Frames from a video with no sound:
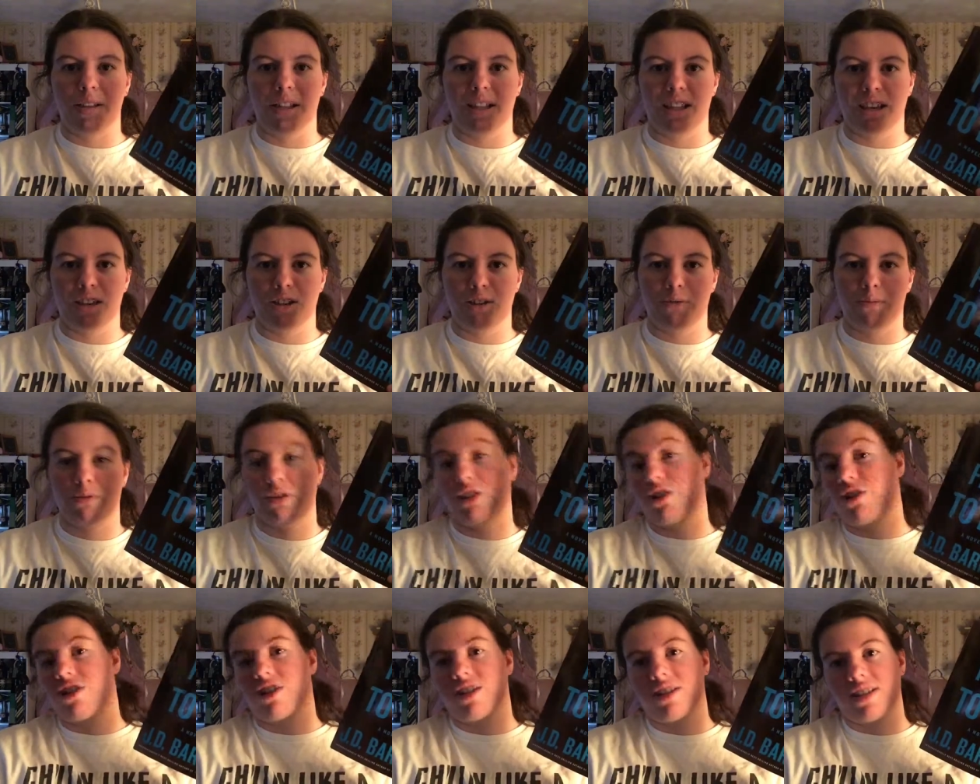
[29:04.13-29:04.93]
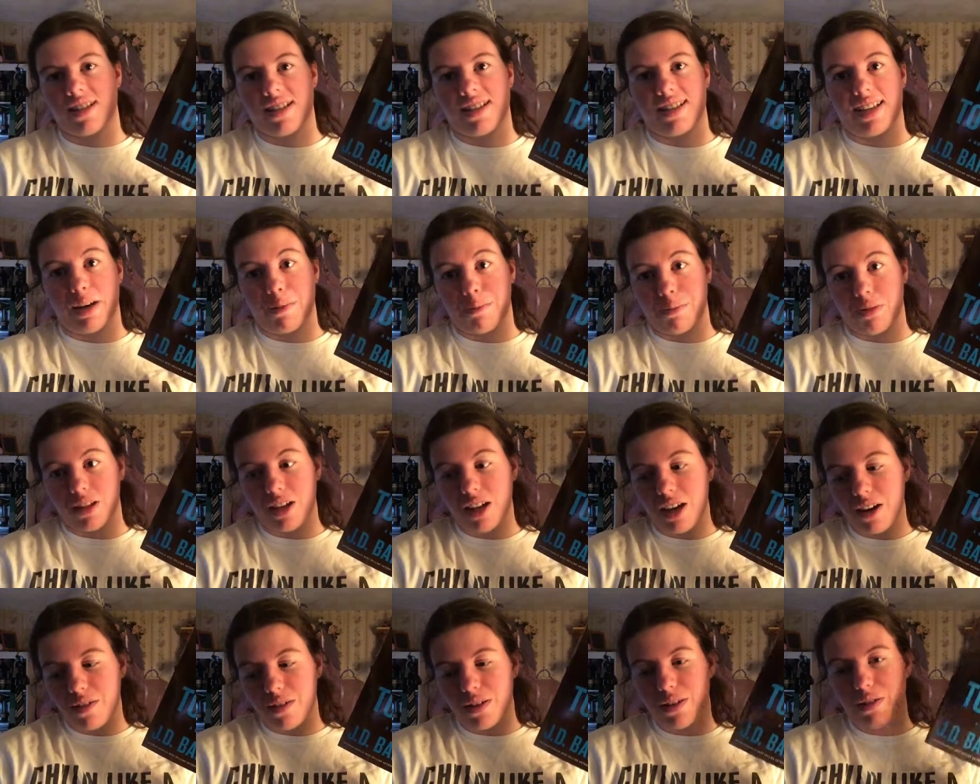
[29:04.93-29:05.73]
a link to pre-order this down
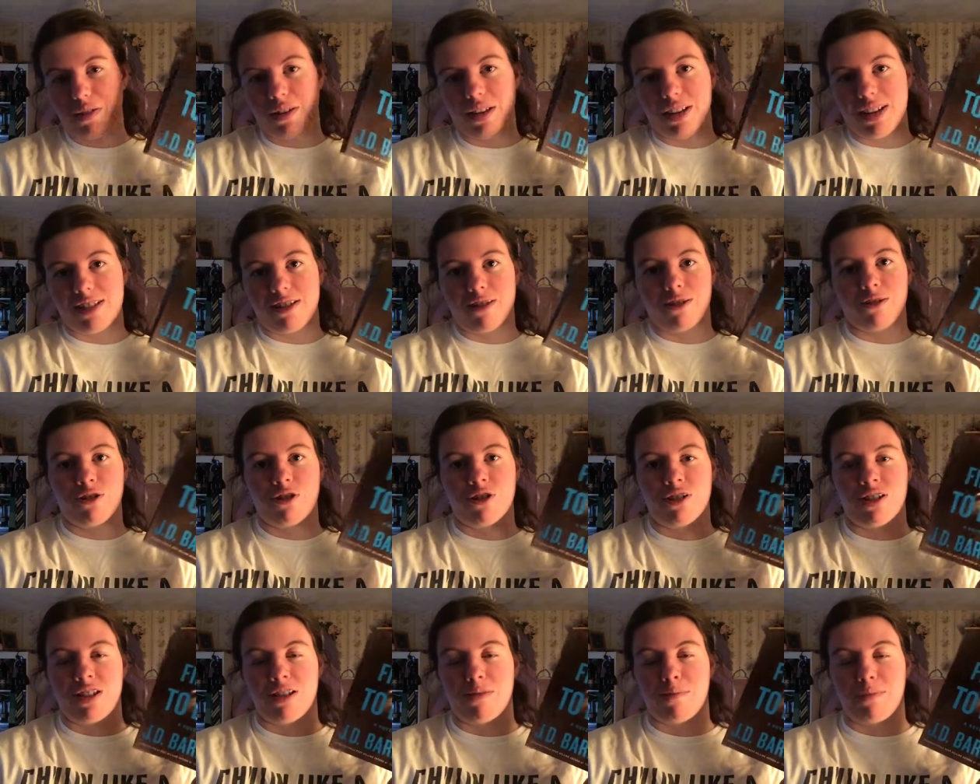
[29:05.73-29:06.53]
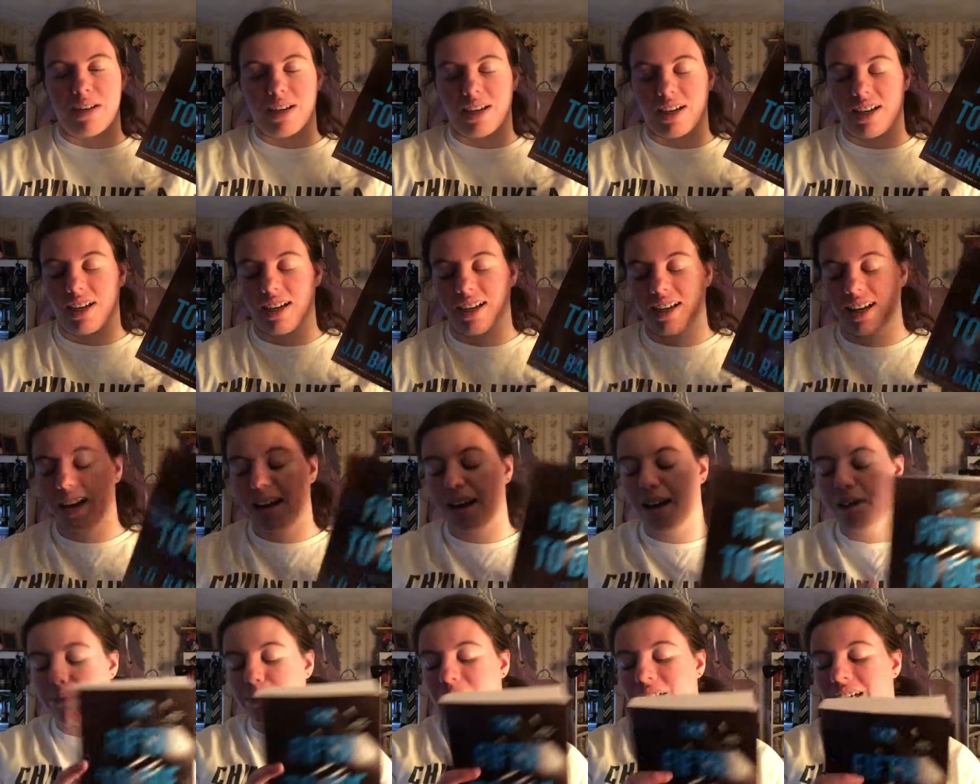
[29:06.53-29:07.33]
below if you guys are interested in picking it
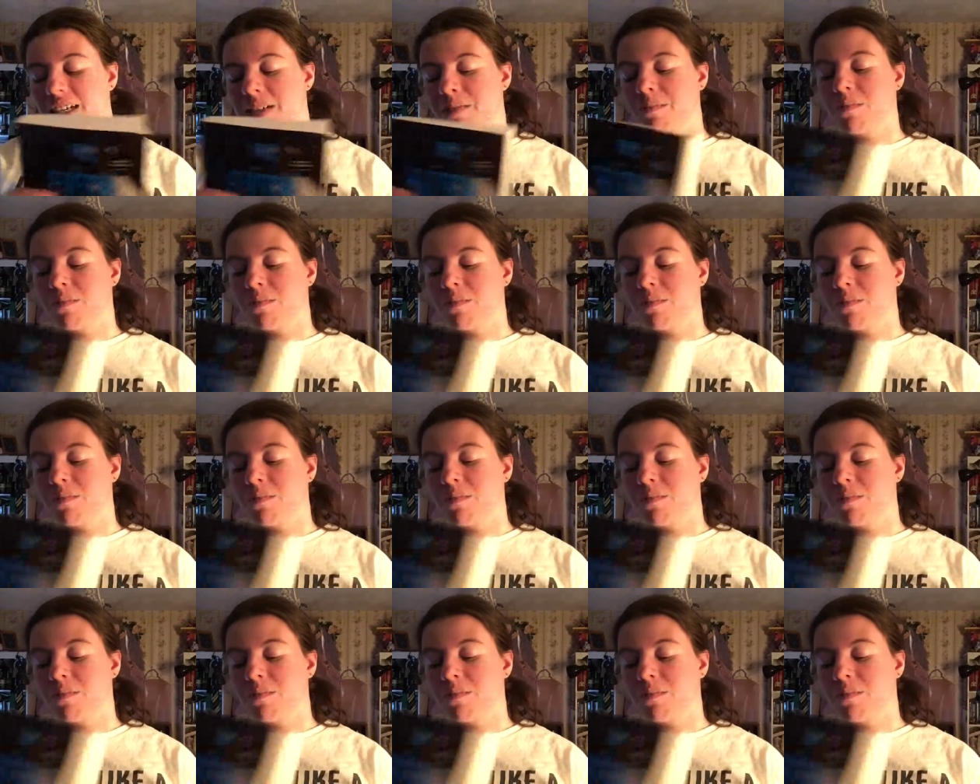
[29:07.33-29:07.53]
up.